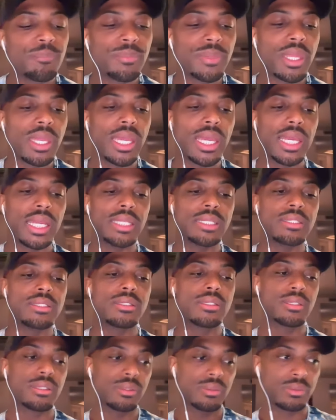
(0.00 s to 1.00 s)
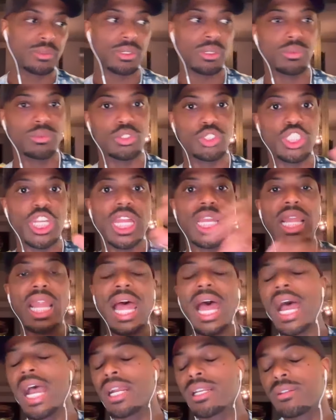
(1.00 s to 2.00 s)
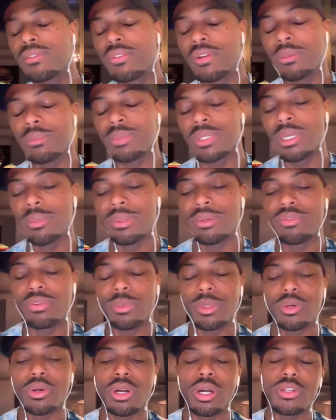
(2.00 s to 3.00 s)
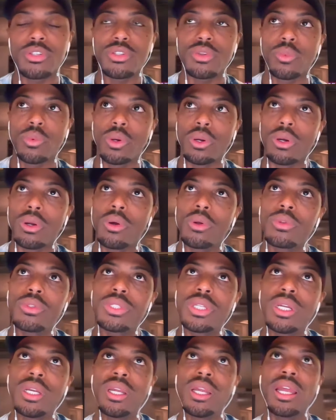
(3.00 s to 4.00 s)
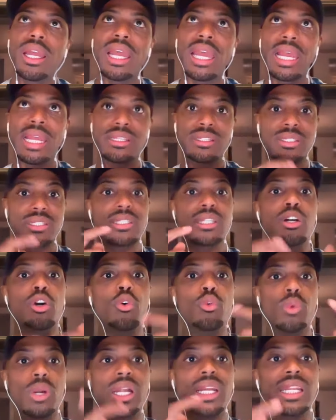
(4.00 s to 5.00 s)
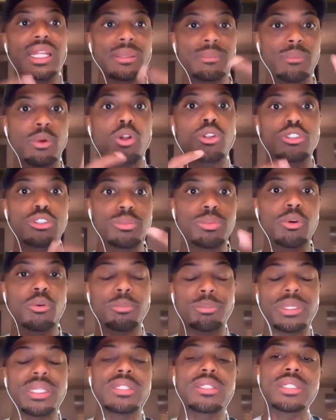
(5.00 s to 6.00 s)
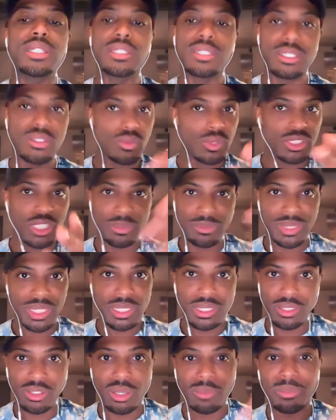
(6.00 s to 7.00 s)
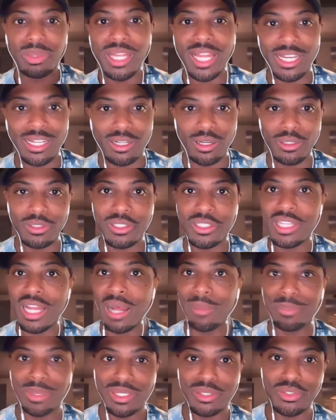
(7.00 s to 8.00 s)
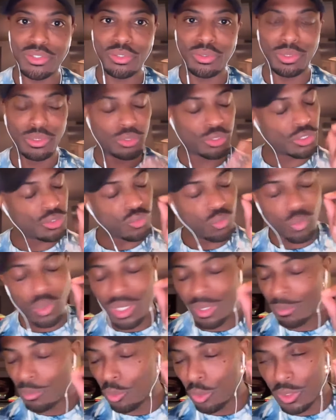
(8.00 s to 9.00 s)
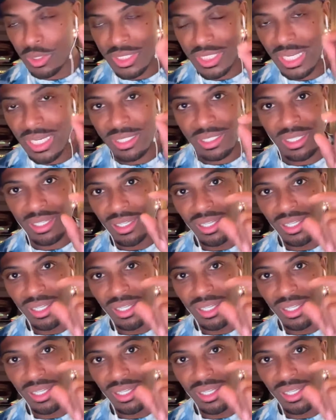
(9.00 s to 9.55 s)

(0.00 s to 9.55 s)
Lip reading: and, you know, jet lagged from coming from across the world and still running multiple businesses, which I'm telling you, I'm planning on stopping soon. There's just one more tech